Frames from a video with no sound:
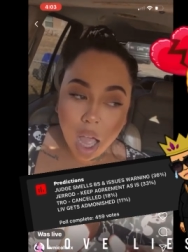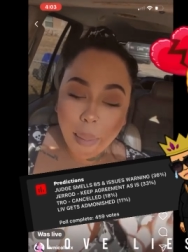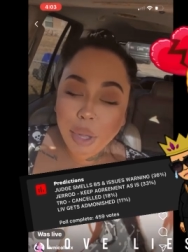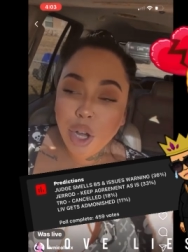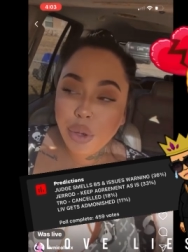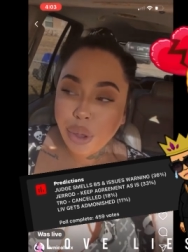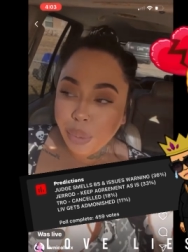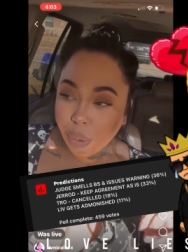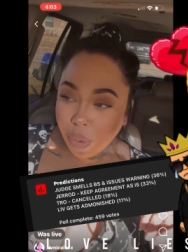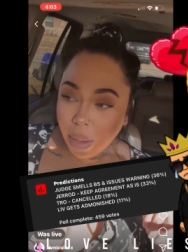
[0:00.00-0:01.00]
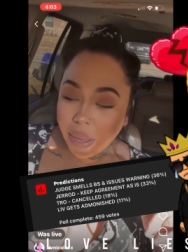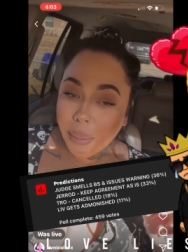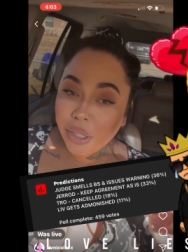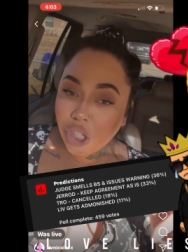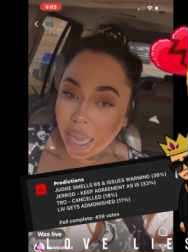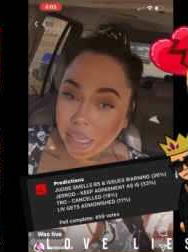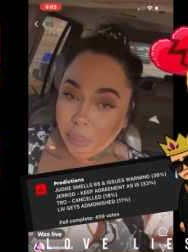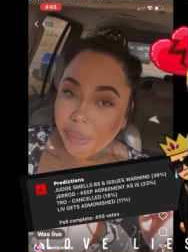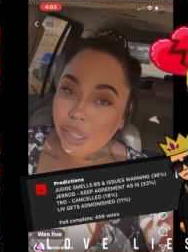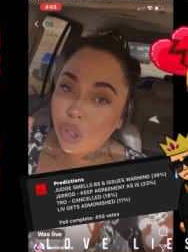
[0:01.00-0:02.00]
I'm gonna go through them and I'm gonna check
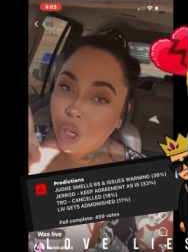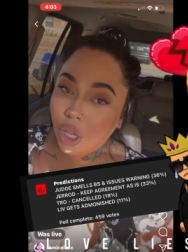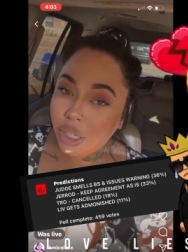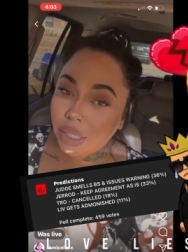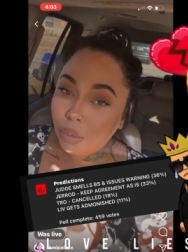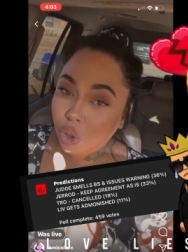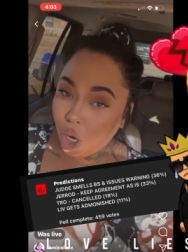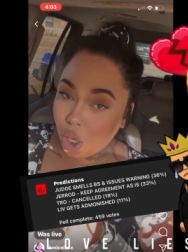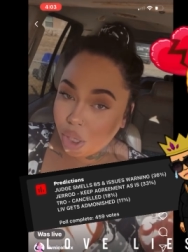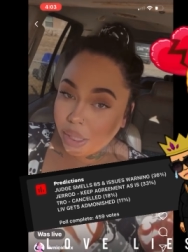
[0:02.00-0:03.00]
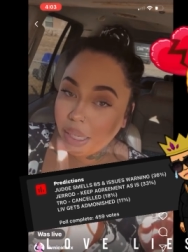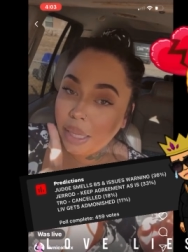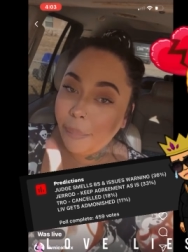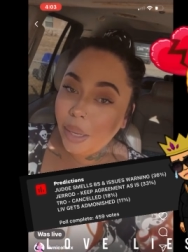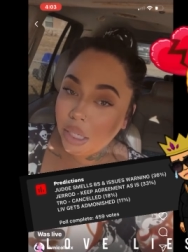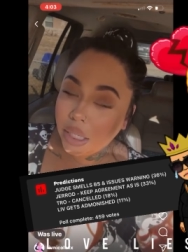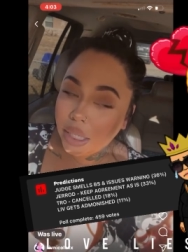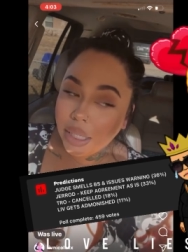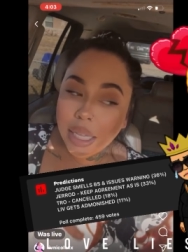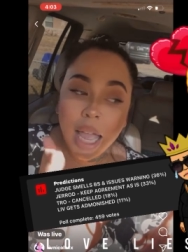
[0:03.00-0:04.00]
them because you know there's some trolls in the
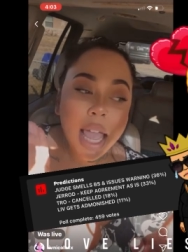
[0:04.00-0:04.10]
bushes.